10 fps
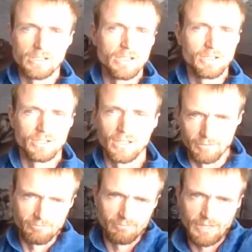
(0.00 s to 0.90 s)
It's just that
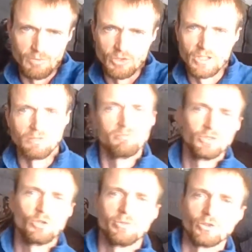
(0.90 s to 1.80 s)
camera's there.
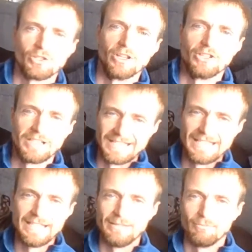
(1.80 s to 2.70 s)
Dog dog's there, as you can
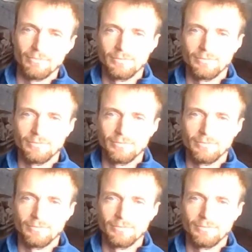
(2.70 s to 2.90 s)
see.